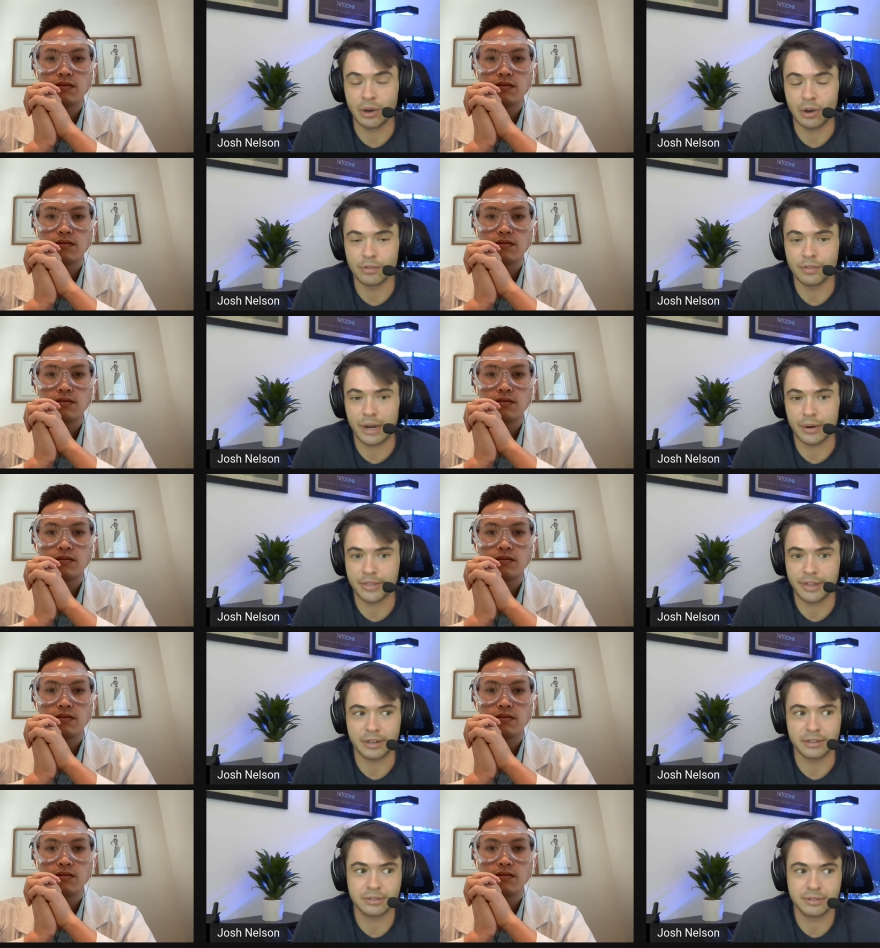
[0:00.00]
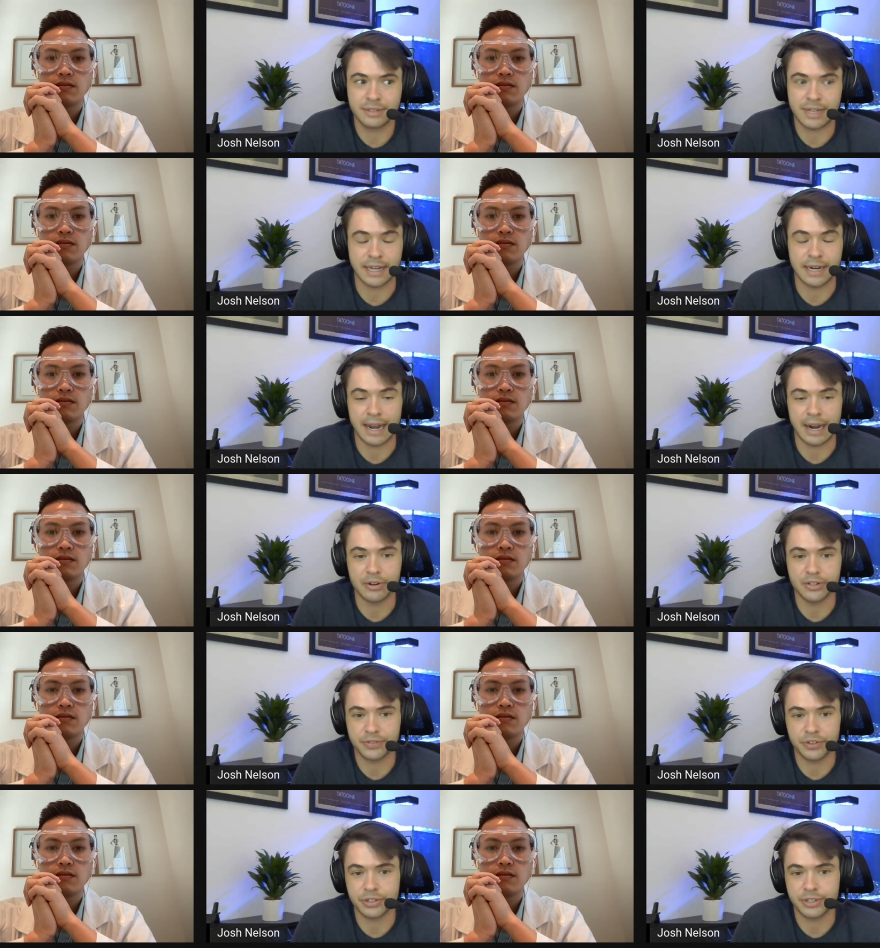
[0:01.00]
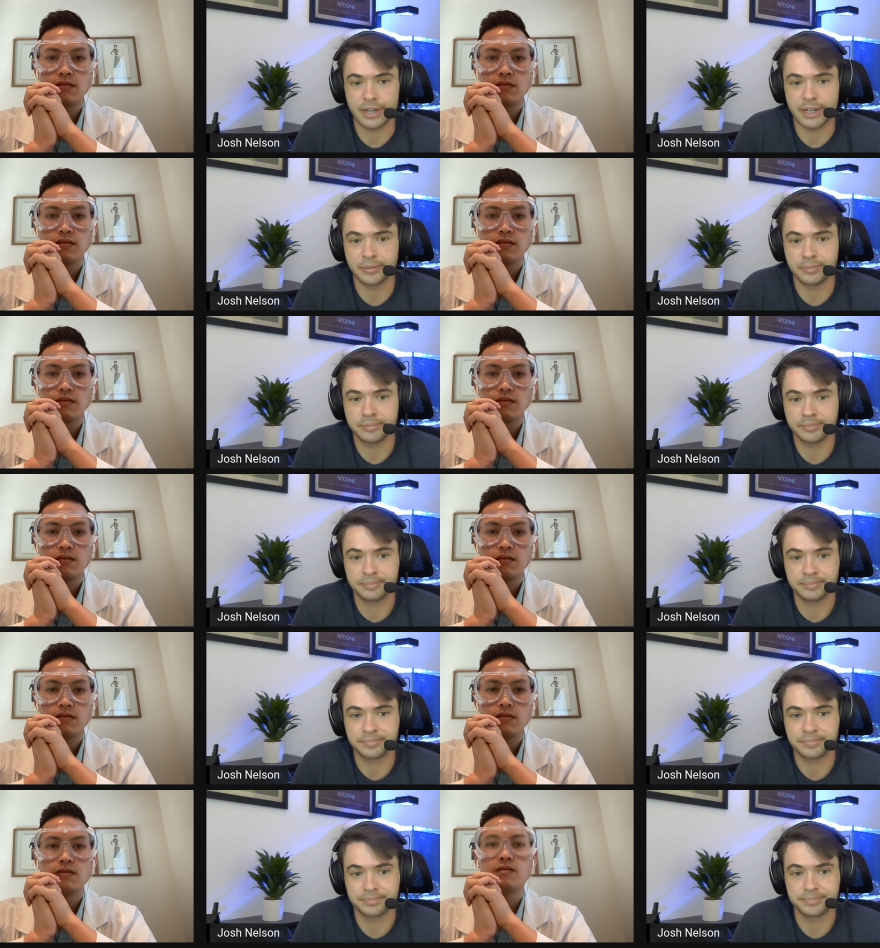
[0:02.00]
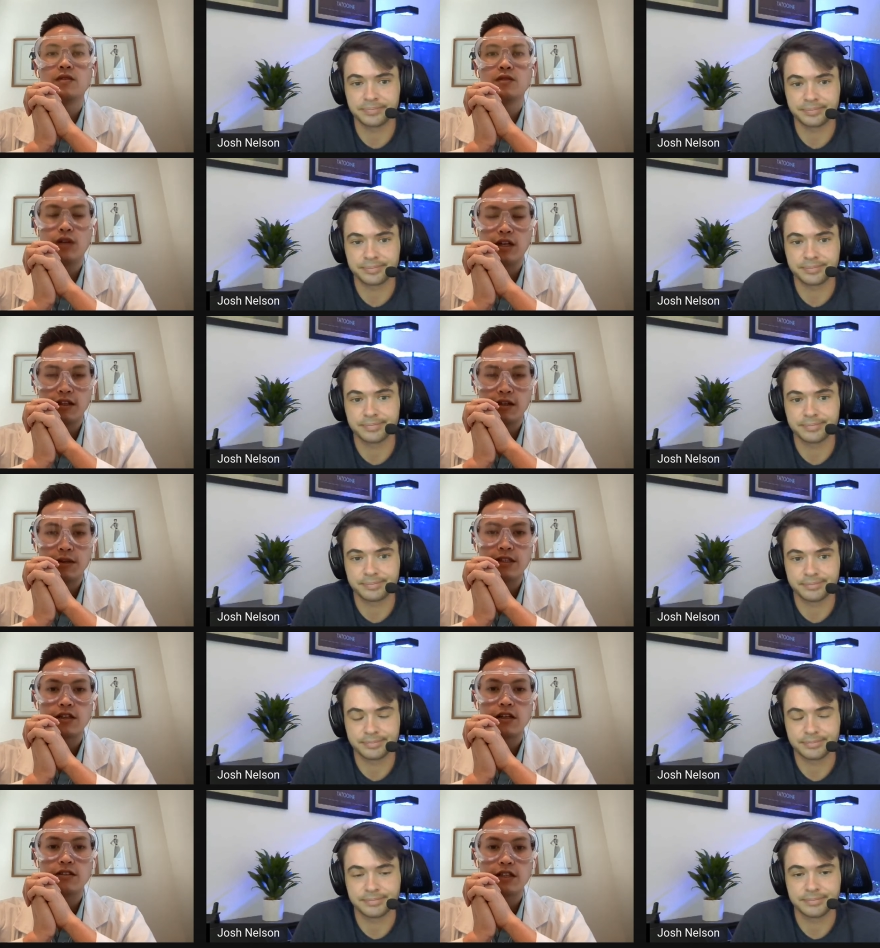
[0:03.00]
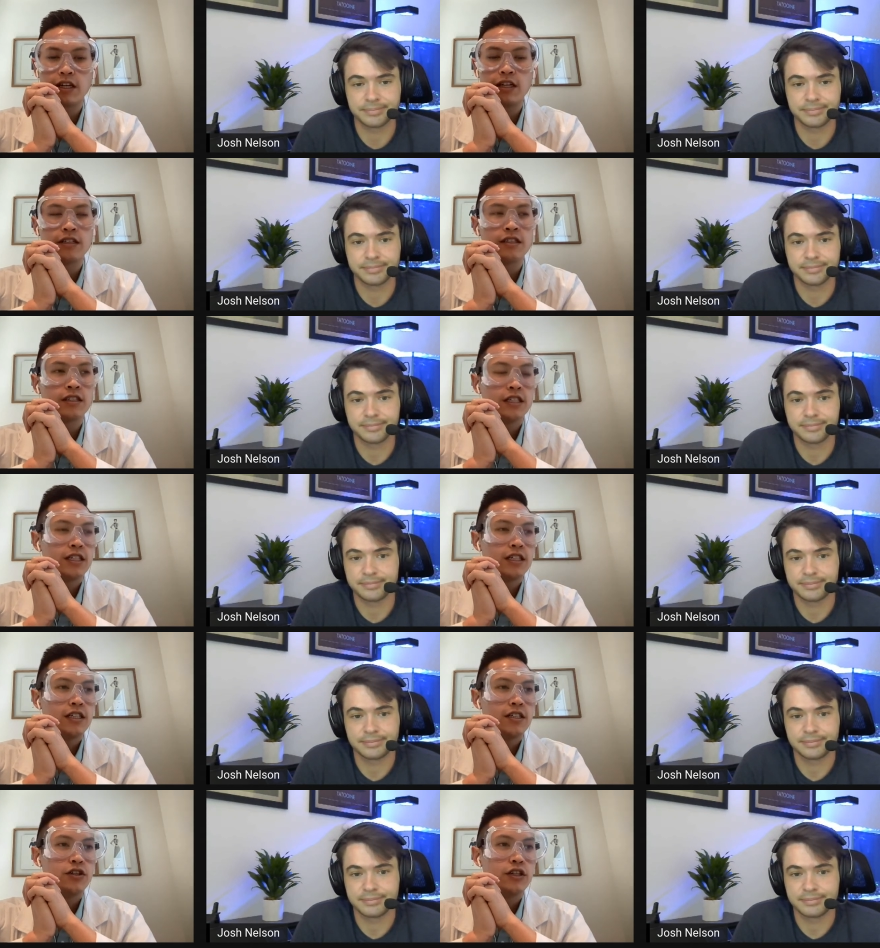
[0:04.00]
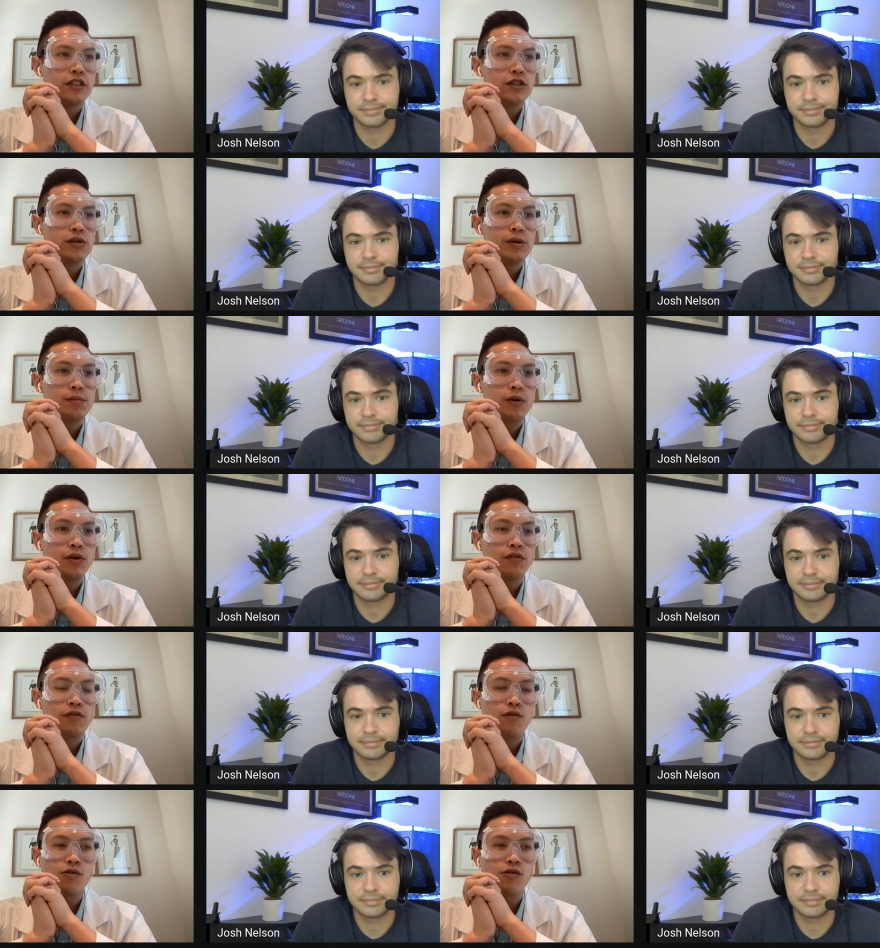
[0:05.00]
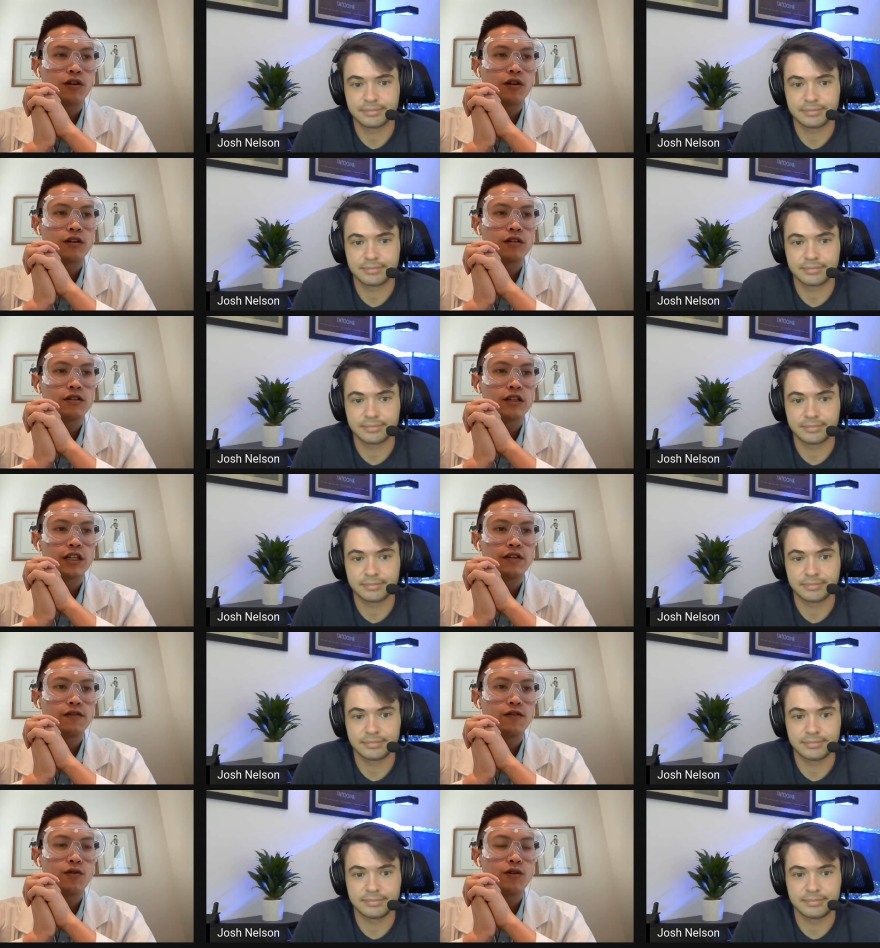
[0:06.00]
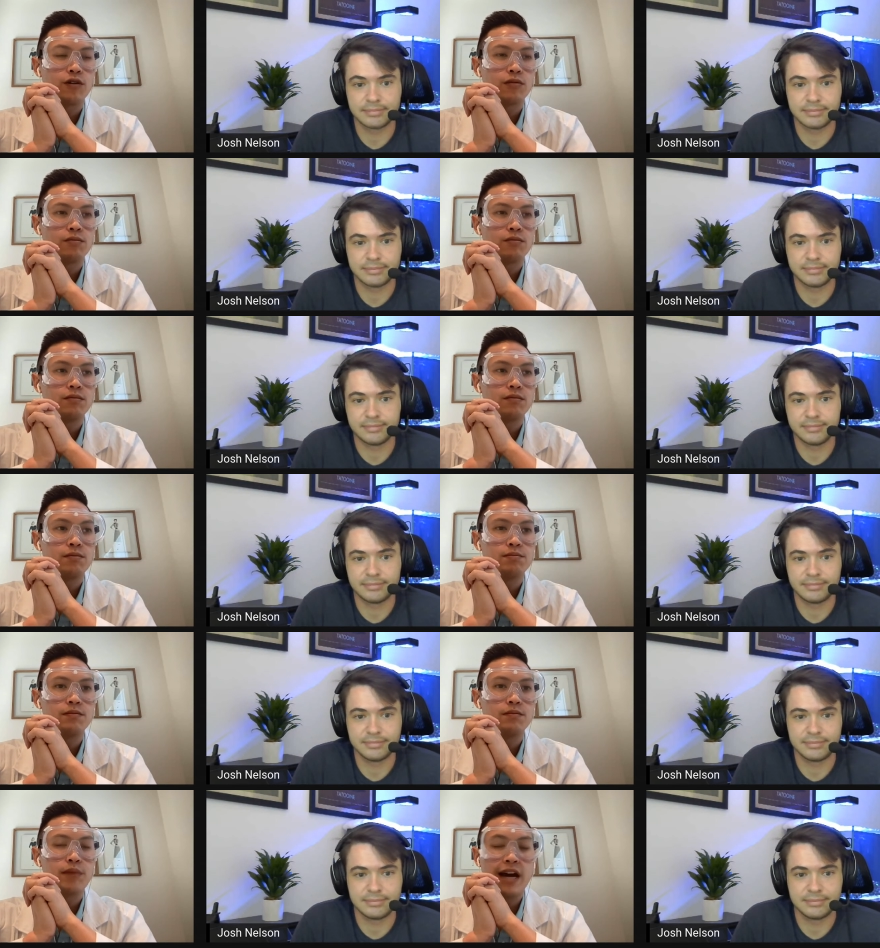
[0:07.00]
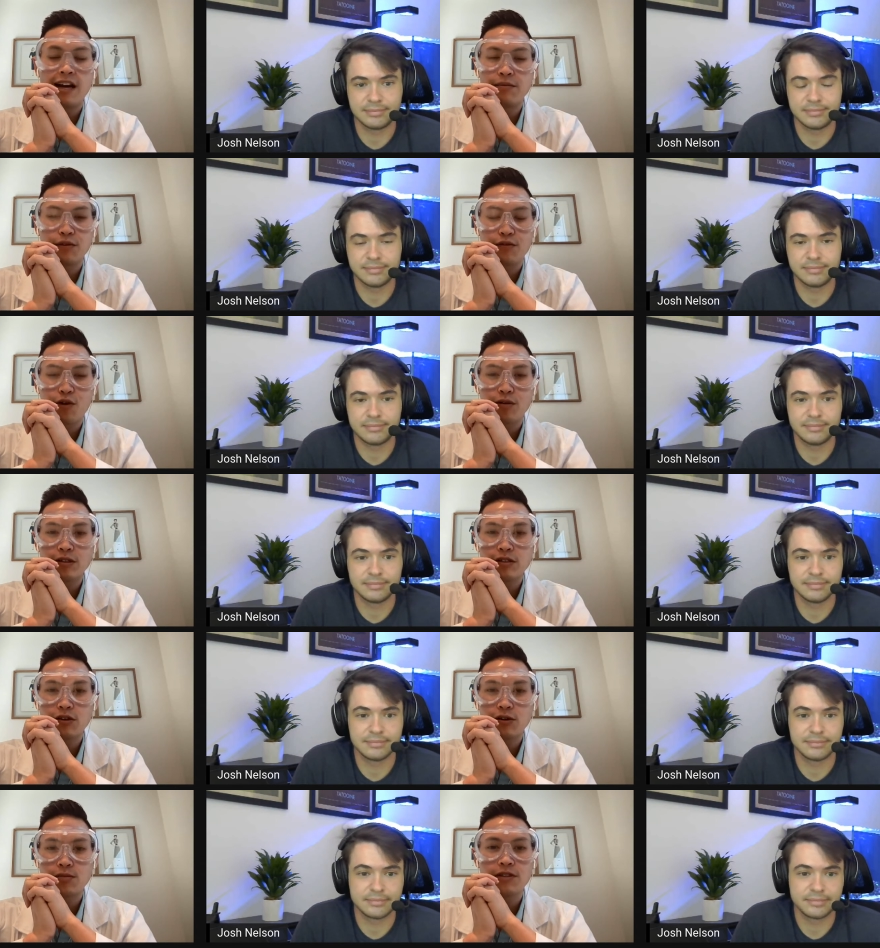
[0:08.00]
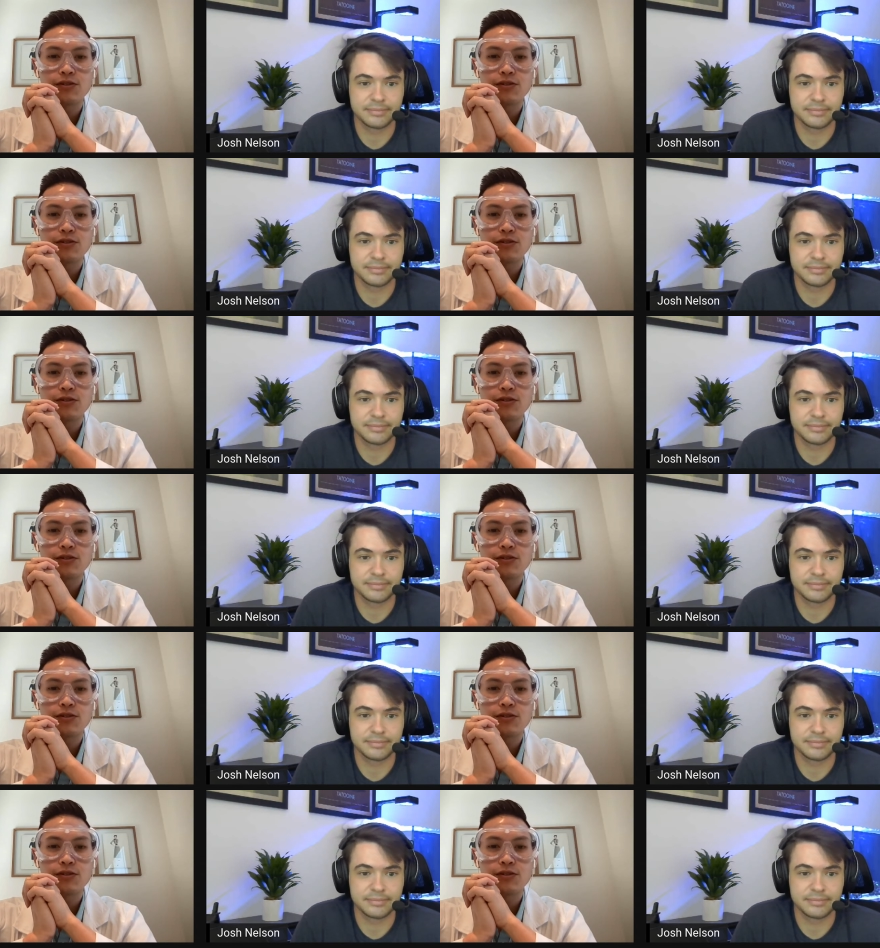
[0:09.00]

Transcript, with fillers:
Speaker 1: all that without taking hours of your time.
Speaker 2: Right. That makes sense. And you can do it both for looking for bad performing terms